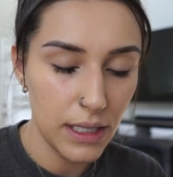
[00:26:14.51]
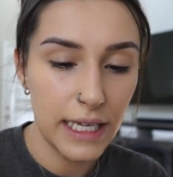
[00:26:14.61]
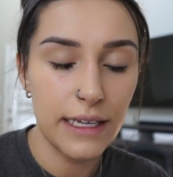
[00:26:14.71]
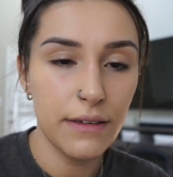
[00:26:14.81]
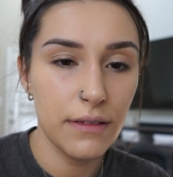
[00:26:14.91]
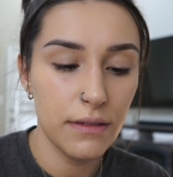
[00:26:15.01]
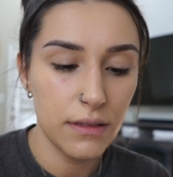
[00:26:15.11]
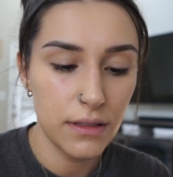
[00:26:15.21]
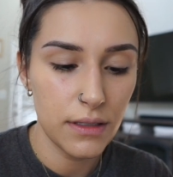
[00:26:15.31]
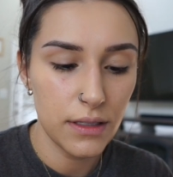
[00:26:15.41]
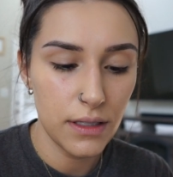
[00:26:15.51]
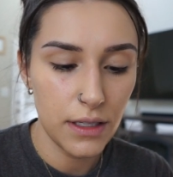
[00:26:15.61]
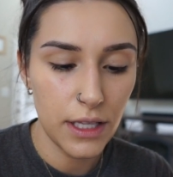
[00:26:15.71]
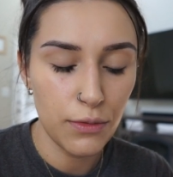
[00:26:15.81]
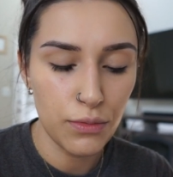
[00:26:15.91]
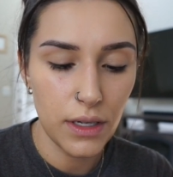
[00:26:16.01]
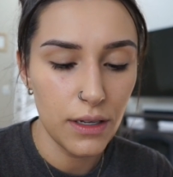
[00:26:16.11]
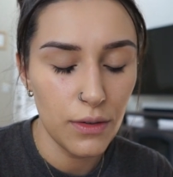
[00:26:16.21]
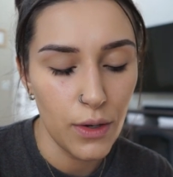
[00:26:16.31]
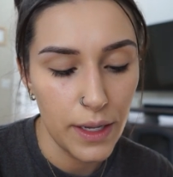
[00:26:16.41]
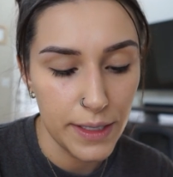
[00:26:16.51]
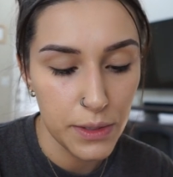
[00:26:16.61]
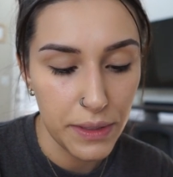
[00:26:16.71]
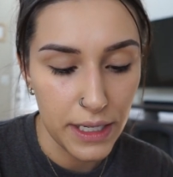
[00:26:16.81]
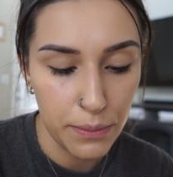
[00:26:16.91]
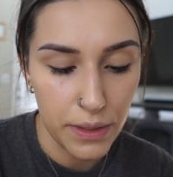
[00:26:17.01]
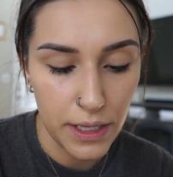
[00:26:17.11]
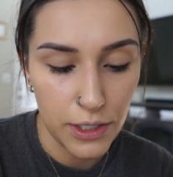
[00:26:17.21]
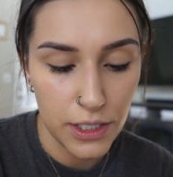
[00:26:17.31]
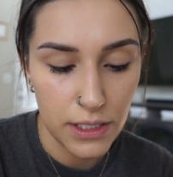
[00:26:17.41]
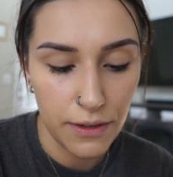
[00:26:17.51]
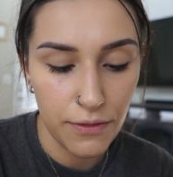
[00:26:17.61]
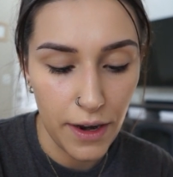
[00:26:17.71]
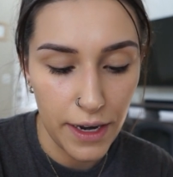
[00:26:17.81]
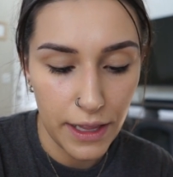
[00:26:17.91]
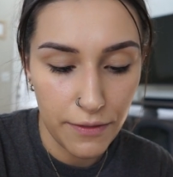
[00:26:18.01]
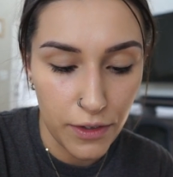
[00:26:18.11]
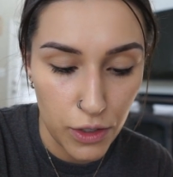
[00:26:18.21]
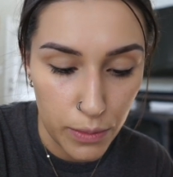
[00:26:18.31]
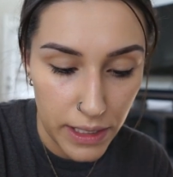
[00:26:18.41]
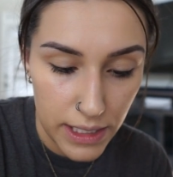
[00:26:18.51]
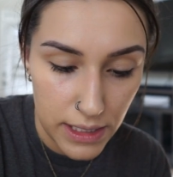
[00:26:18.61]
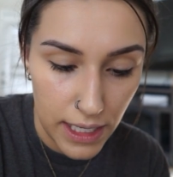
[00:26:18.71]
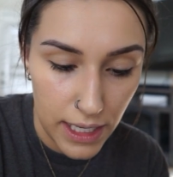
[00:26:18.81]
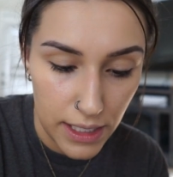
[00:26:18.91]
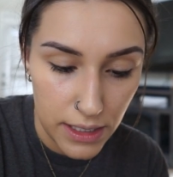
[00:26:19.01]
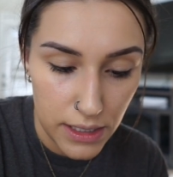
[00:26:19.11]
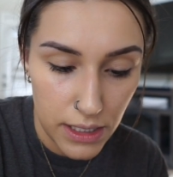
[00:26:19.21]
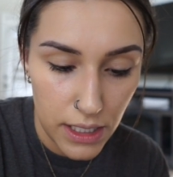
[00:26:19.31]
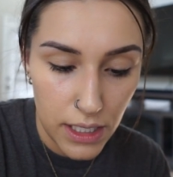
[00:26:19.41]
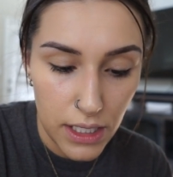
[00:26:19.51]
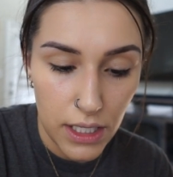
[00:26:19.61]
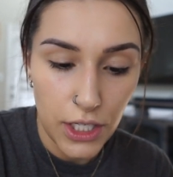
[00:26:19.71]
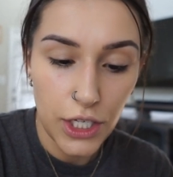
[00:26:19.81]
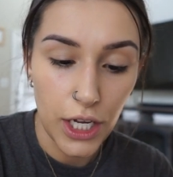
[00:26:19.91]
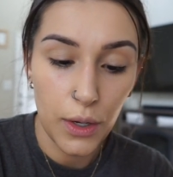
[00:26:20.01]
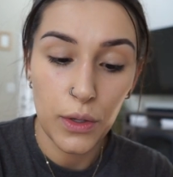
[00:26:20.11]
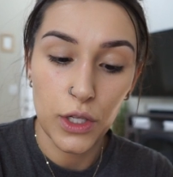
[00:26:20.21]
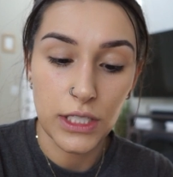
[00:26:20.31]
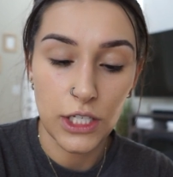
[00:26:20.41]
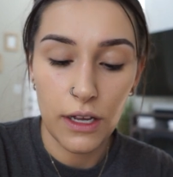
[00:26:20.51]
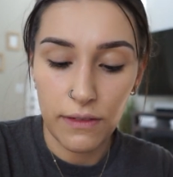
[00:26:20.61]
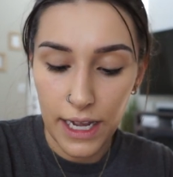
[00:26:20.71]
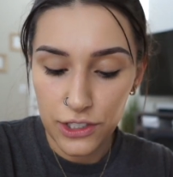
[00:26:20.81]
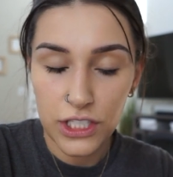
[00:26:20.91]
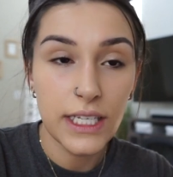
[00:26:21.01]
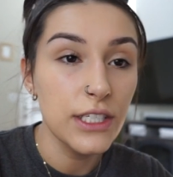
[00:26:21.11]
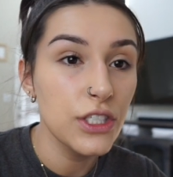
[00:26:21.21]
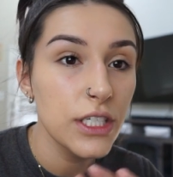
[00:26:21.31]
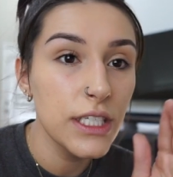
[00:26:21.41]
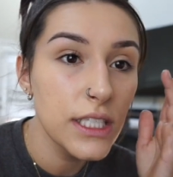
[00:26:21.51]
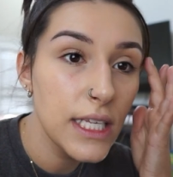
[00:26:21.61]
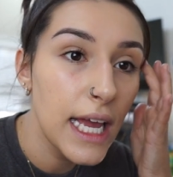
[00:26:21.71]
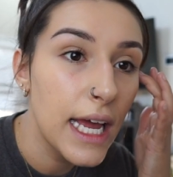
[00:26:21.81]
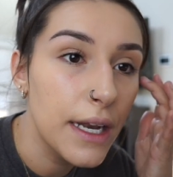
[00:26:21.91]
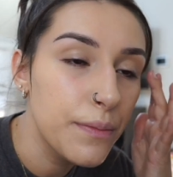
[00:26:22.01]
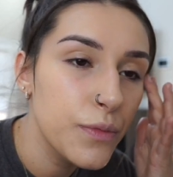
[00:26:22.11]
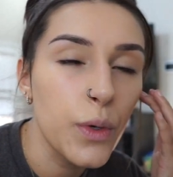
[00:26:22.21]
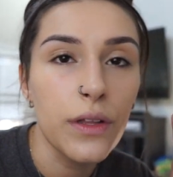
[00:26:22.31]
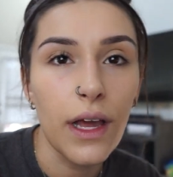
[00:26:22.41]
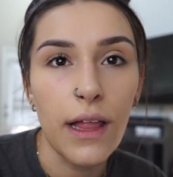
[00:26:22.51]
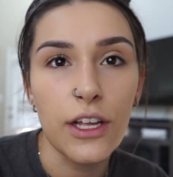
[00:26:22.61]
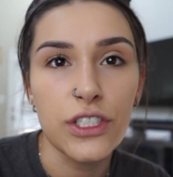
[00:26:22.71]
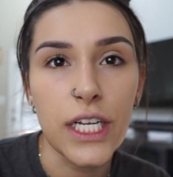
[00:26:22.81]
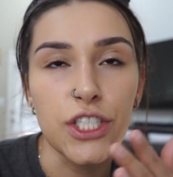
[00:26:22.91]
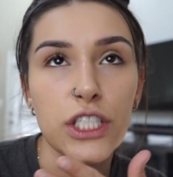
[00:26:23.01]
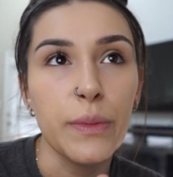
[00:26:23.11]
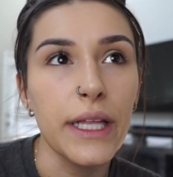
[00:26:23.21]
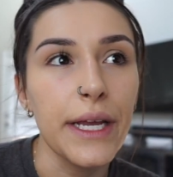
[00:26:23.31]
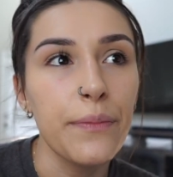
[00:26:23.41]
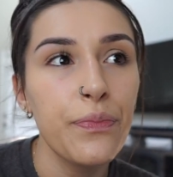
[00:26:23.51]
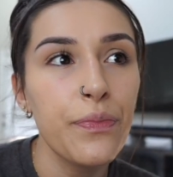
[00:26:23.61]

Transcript: Like, they're, I don't know how to explain it, but they're just like very like voluminous, and you know, it looks like you have lash extensions, and well, not lash extensions, but like,